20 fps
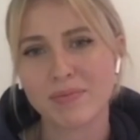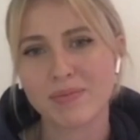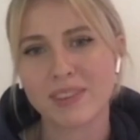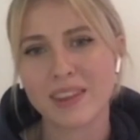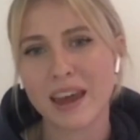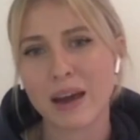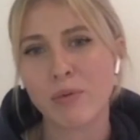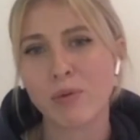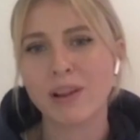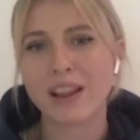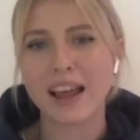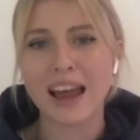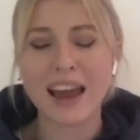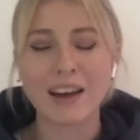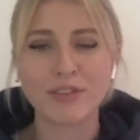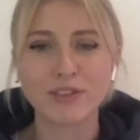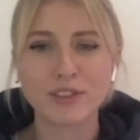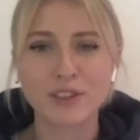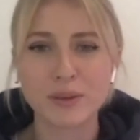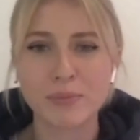there will
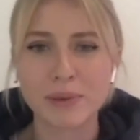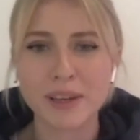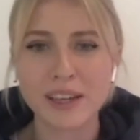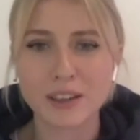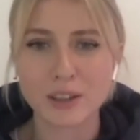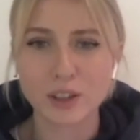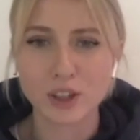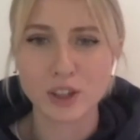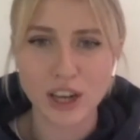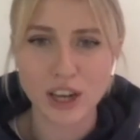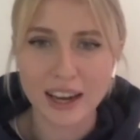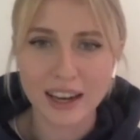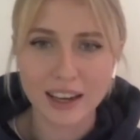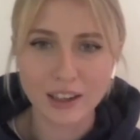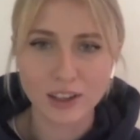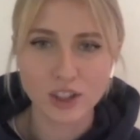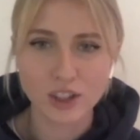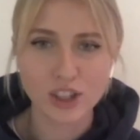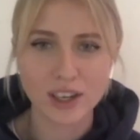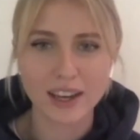have to be a
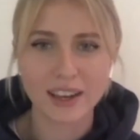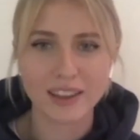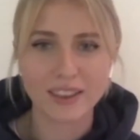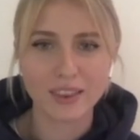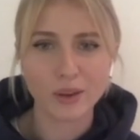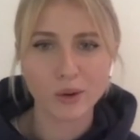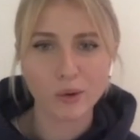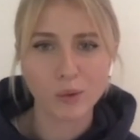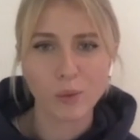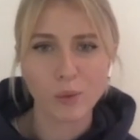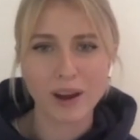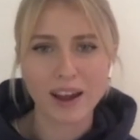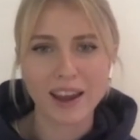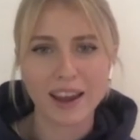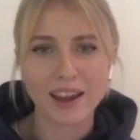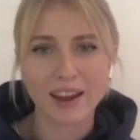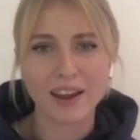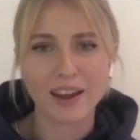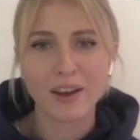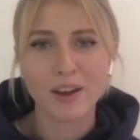change in the
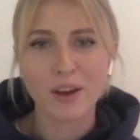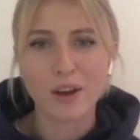way